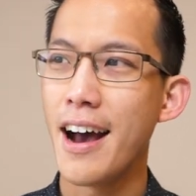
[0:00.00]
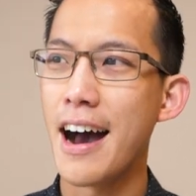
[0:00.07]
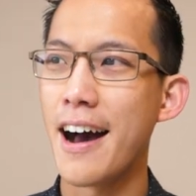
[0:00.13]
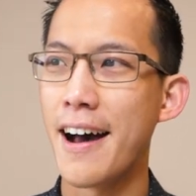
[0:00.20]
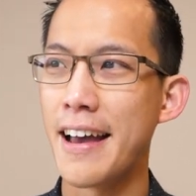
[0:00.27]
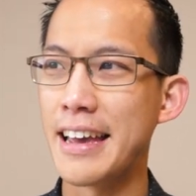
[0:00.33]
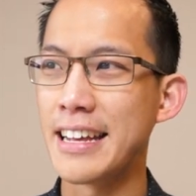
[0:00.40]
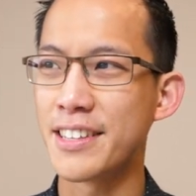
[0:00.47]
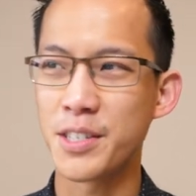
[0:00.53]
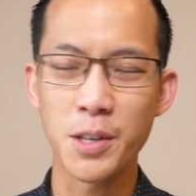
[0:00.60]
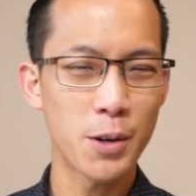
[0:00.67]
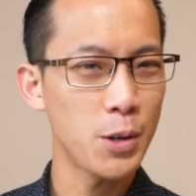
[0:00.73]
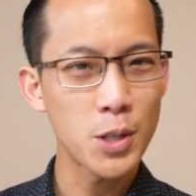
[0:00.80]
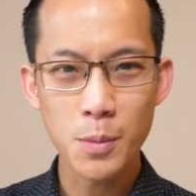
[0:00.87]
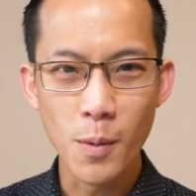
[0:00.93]
Uh, it's
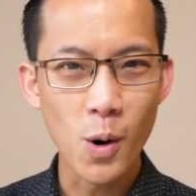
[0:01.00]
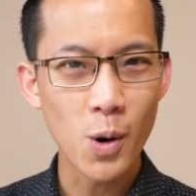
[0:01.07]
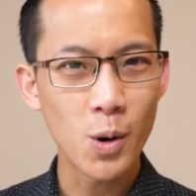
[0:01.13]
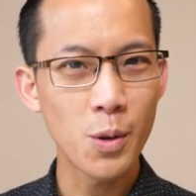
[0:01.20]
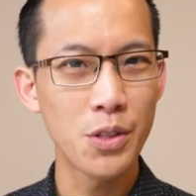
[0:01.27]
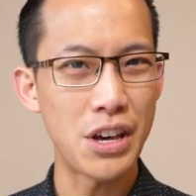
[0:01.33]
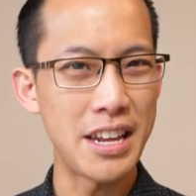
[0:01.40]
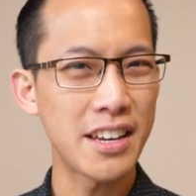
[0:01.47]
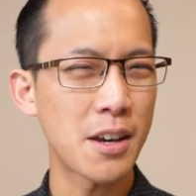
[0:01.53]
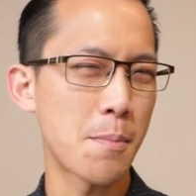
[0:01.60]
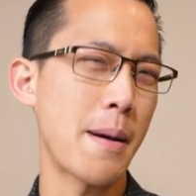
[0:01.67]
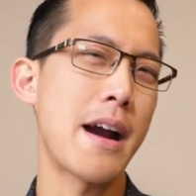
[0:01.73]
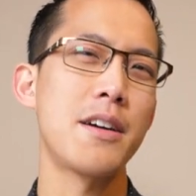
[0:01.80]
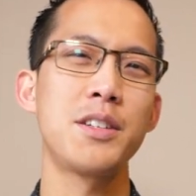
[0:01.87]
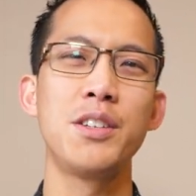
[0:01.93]
so small that in
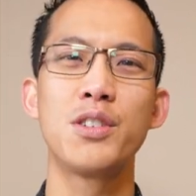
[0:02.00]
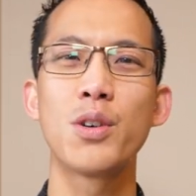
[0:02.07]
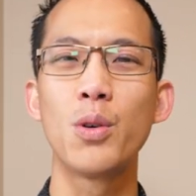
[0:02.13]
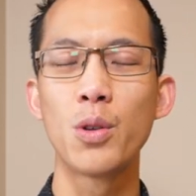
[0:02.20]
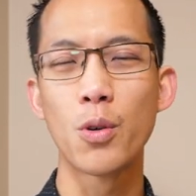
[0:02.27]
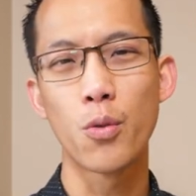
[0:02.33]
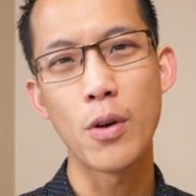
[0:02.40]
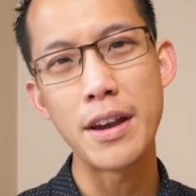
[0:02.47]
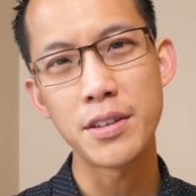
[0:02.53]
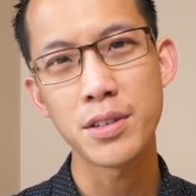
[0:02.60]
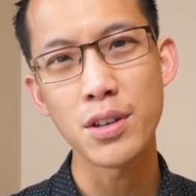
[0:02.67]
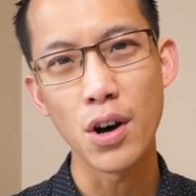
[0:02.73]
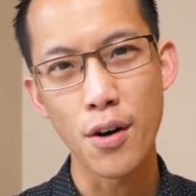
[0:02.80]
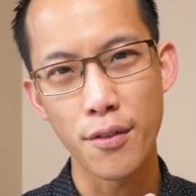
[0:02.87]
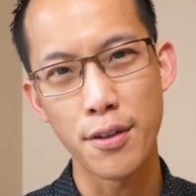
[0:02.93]
comparison to all the
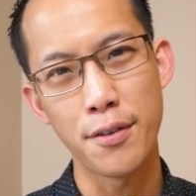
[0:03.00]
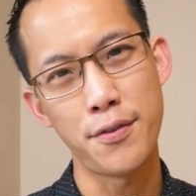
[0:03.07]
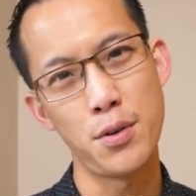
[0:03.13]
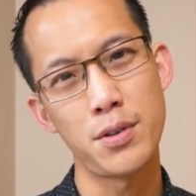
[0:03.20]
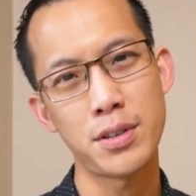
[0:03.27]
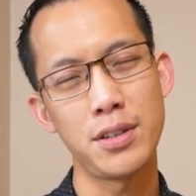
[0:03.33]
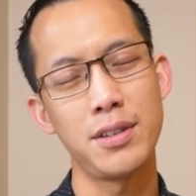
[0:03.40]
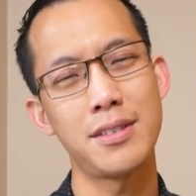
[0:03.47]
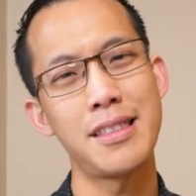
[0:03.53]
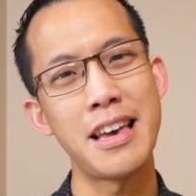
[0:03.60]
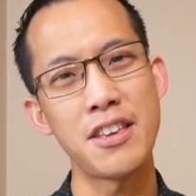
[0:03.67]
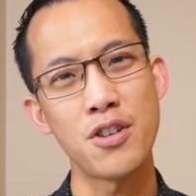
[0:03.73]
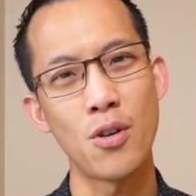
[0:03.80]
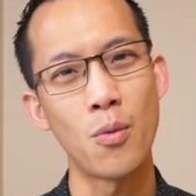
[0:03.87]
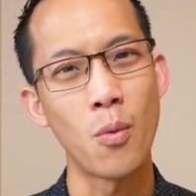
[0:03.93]
rest of the forces
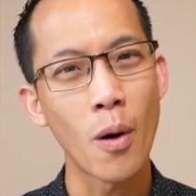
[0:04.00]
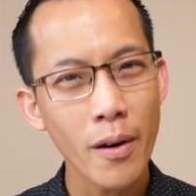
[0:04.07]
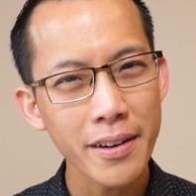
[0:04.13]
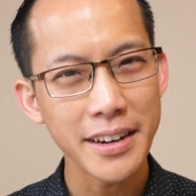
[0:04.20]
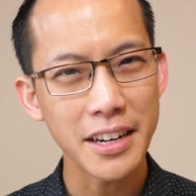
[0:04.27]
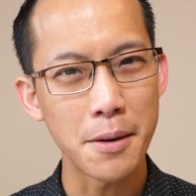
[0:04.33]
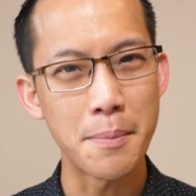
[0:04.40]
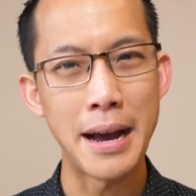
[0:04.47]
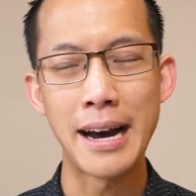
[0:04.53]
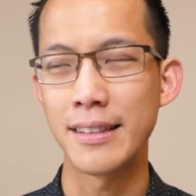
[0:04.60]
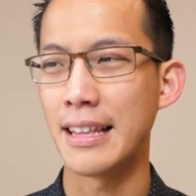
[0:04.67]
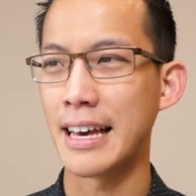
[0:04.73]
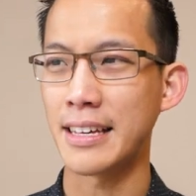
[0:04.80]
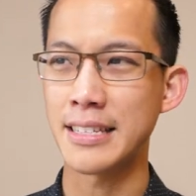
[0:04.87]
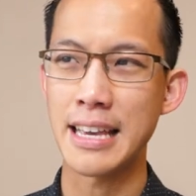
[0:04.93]
that you're worrying about,
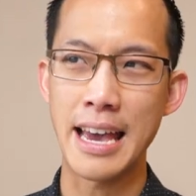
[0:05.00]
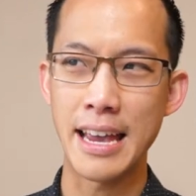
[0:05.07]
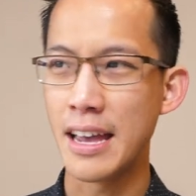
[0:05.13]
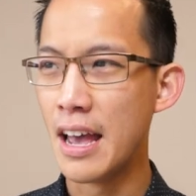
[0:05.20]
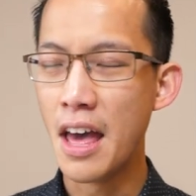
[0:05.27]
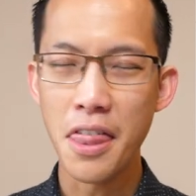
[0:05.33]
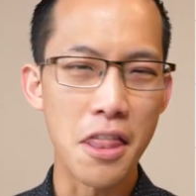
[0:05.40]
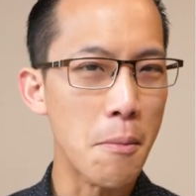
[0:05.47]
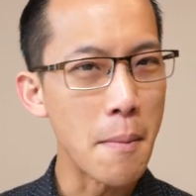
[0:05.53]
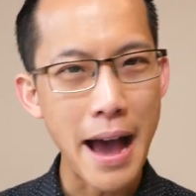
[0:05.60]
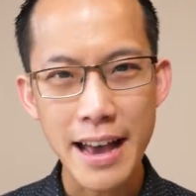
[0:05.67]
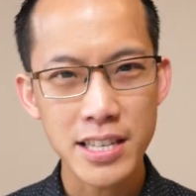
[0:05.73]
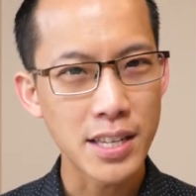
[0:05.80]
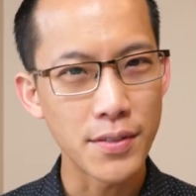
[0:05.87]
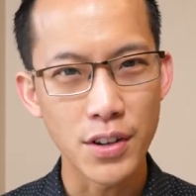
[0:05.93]
like say the
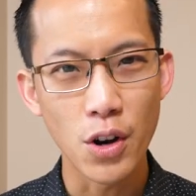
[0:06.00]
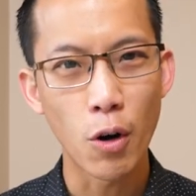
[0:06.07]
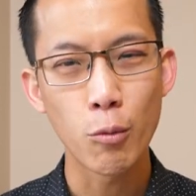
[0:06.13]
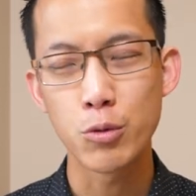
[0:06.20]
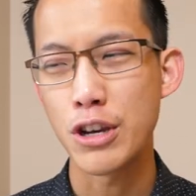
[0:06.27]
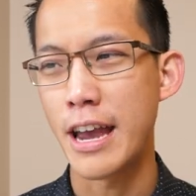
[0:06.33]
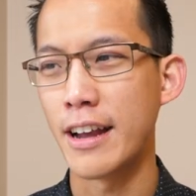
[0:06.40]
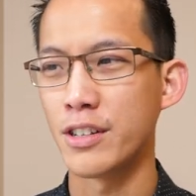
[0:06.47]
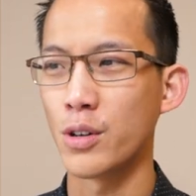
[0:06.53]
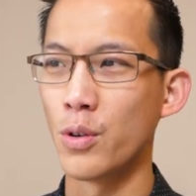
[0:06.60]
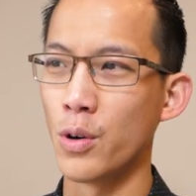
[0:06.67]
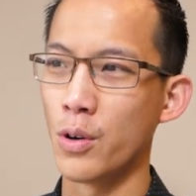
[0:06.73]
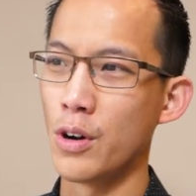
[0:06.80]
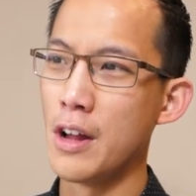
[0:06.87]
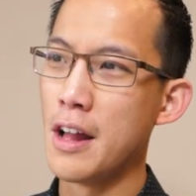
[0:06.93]
mass of an object
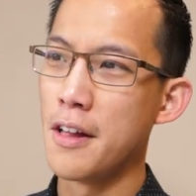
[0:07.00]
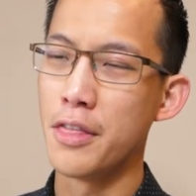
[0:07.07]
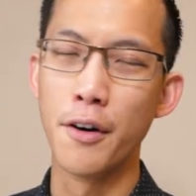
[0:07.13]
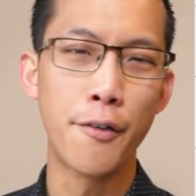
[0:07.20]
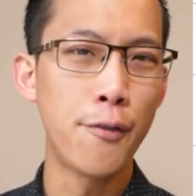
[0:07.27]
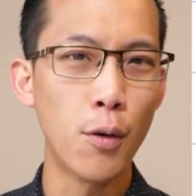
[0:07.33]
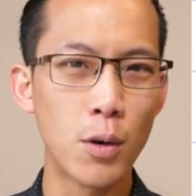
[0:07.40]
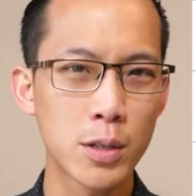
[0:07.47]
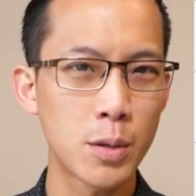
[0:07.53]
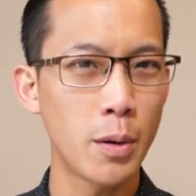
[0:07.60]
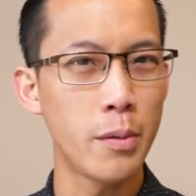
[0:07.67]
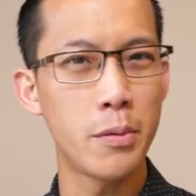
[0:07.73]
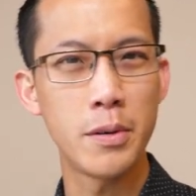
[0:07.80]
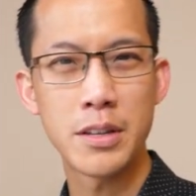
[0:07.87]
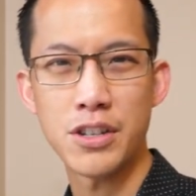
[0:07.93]
or the force
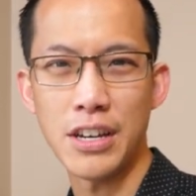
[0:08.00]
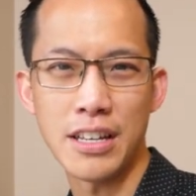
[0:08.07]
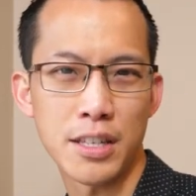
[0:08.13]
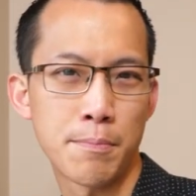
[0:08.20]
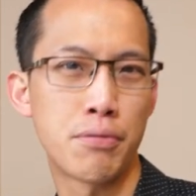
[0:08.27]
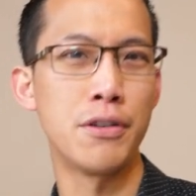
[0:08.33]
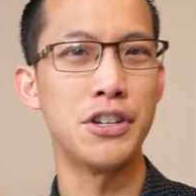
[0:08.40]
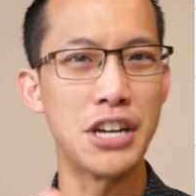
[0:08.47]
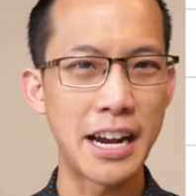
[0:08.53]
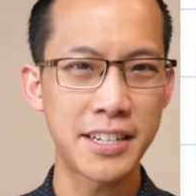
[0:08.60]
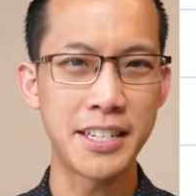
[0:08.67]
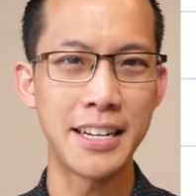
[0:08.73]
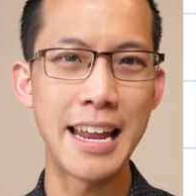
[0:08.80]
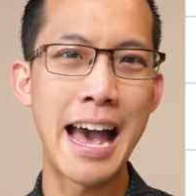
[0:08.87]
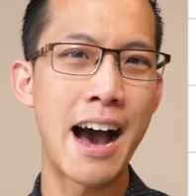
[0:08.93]
with which it's
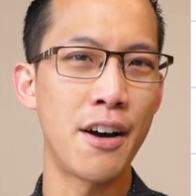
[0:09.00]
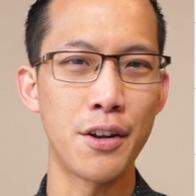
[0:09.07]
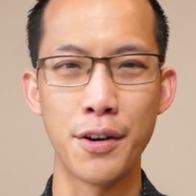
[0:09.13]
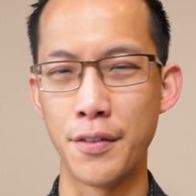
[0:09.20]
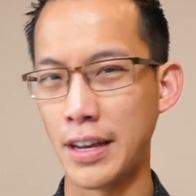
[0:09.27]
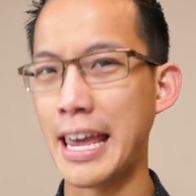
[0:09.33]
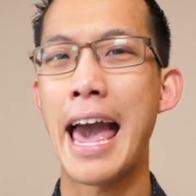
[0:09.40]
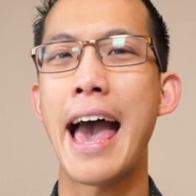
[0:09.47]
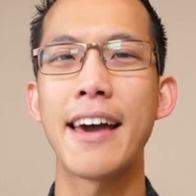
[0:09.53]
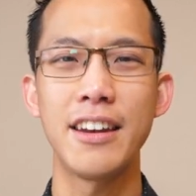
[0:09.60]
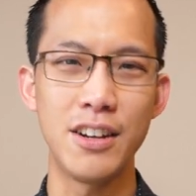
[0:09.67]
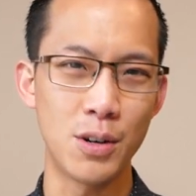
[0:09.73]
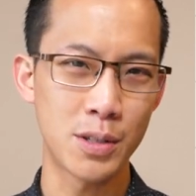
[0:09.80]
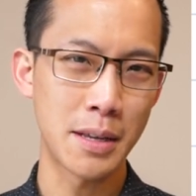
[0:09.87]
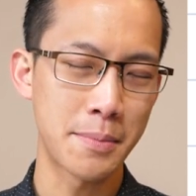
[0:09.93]
projected out of a
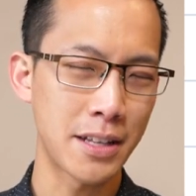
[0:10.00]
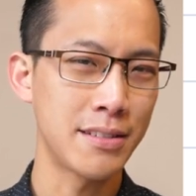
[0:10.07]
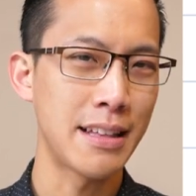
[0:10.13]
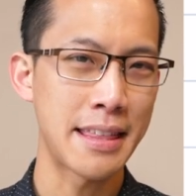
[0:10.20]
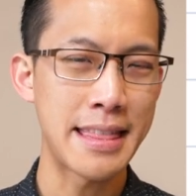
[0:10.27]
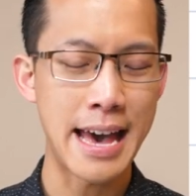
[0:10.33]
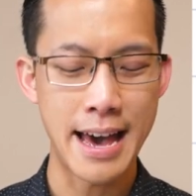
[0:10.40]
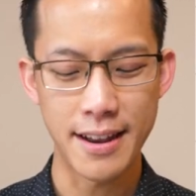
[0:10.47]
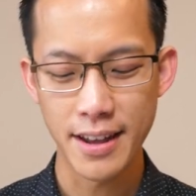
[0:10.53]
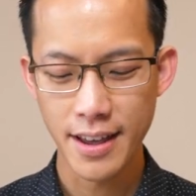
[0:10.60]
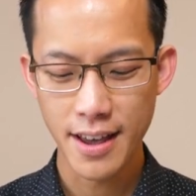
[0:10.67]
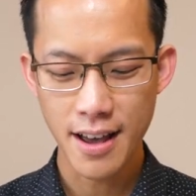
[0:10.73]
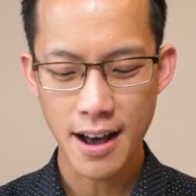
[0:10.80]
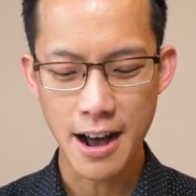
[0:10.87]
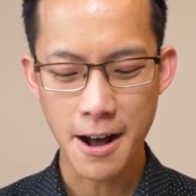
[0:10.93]
cannon or something like that,
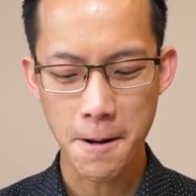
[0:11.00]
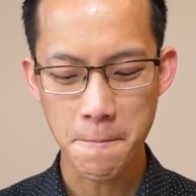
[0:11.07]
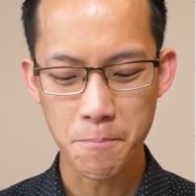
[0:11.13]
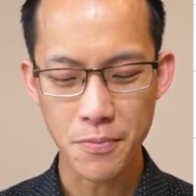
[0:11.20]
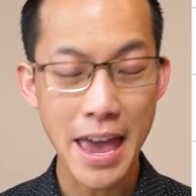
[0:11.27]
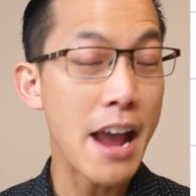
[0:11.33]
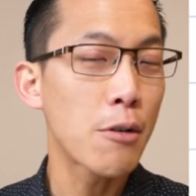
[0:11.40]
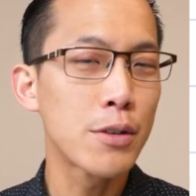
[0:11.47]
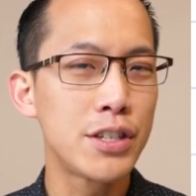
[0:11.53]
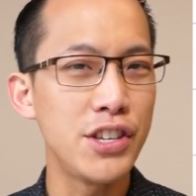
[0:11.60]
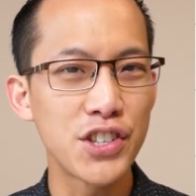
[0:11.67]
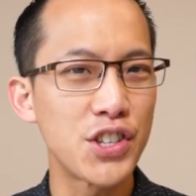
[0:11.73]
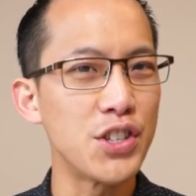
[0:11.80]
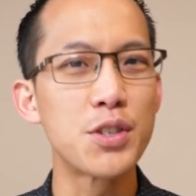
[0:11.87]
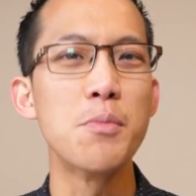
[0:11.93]
um, air
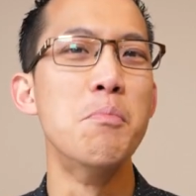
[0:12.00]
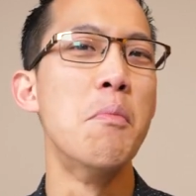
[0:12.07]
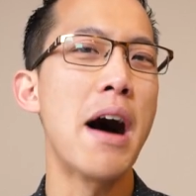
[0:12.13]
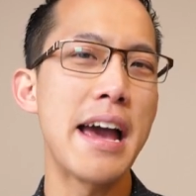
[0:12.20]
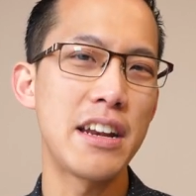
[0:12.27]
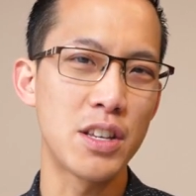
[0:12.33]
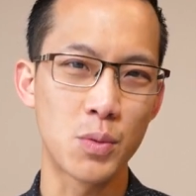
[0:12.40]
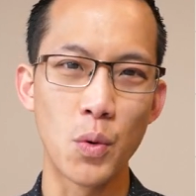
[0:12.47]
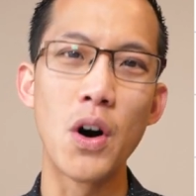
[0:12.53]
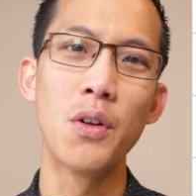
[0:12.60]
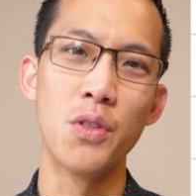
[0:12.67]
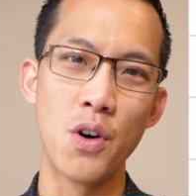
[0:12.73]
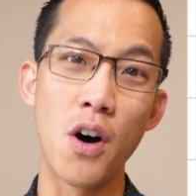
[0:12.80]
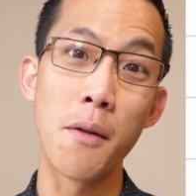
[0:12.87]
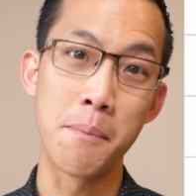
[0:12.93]
resistance might as well
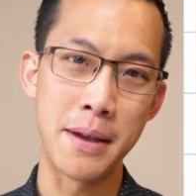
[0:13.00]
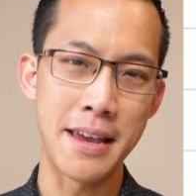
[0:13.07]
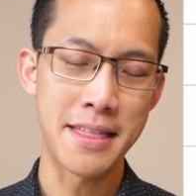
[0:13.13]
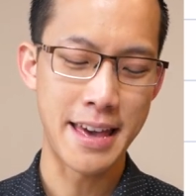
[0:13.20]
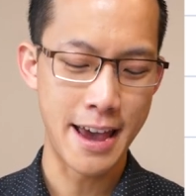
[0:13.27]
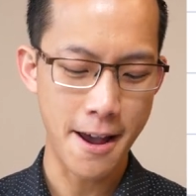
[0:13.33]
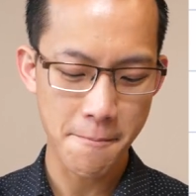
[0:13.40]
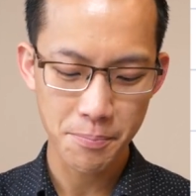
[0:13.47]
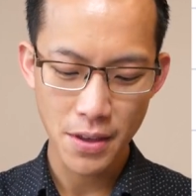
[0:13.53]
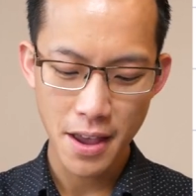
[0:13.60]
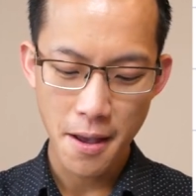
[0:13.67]
not be there.